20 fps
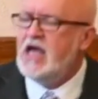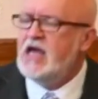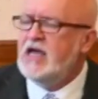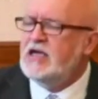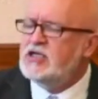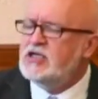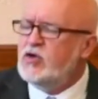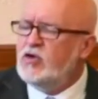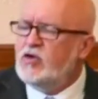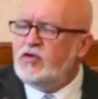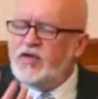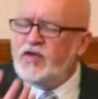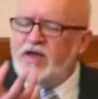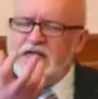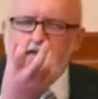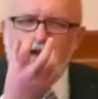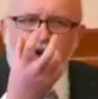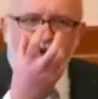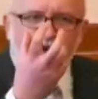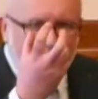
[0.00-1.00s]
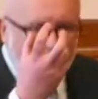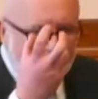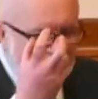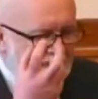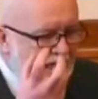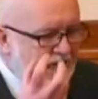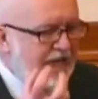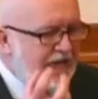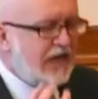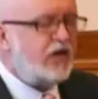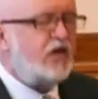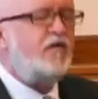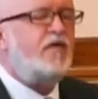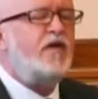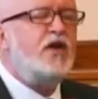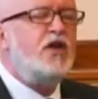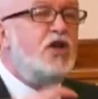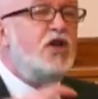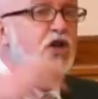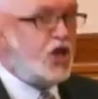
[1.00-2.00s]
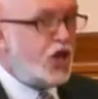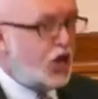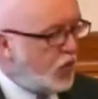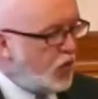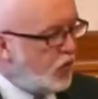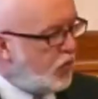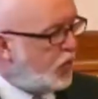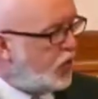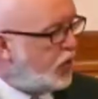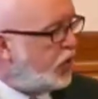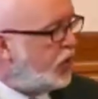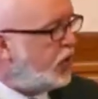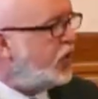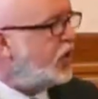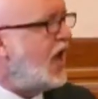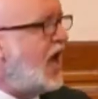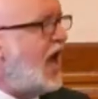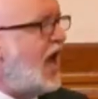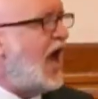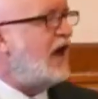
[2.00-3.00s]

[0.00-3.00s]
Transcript: So this idea of a new work, a